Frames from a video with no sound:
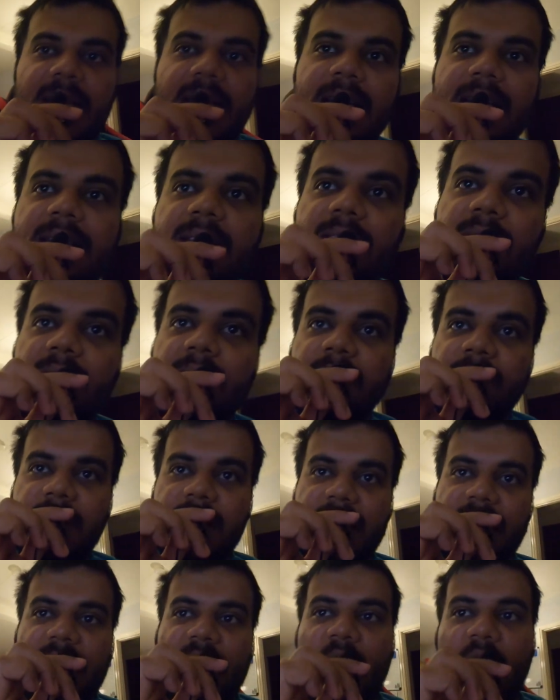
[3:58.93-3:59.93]
Let's go to
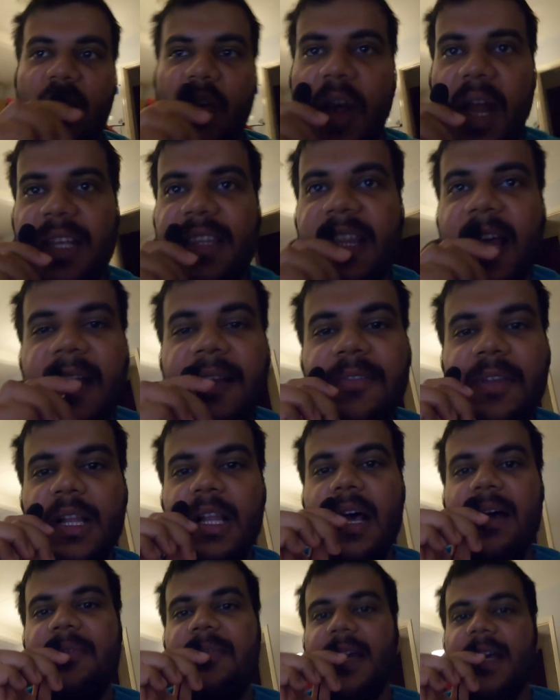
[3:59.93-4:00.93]
phase two, and then we'll
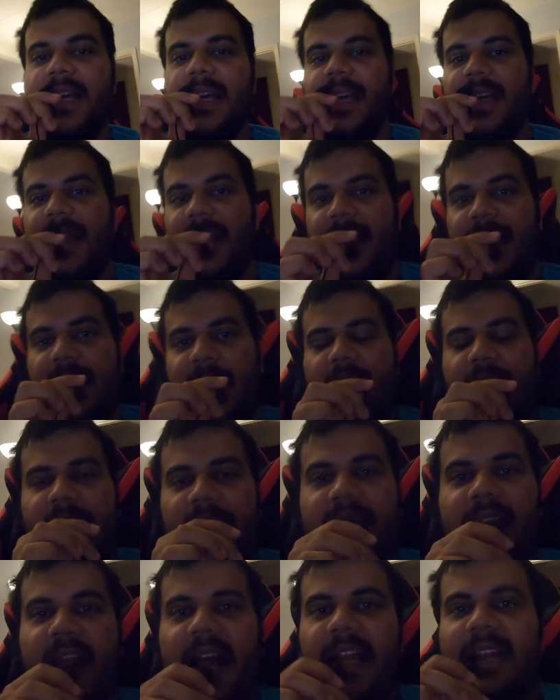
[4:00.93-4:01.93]
have a
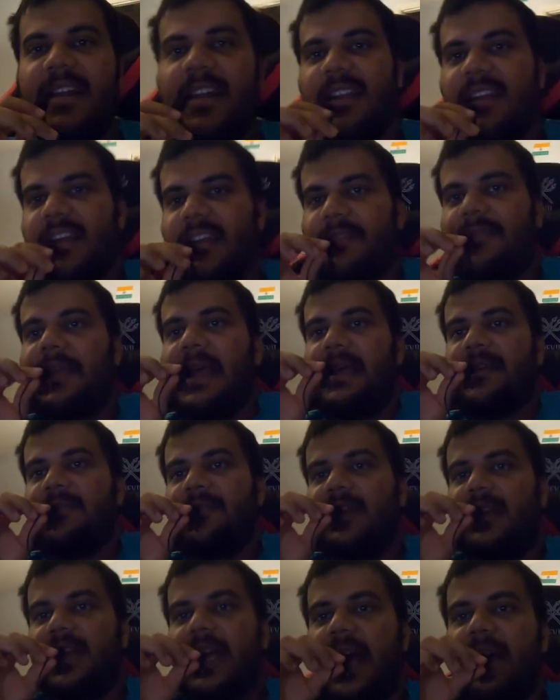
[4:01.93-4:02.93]
trial run at Frankfurt.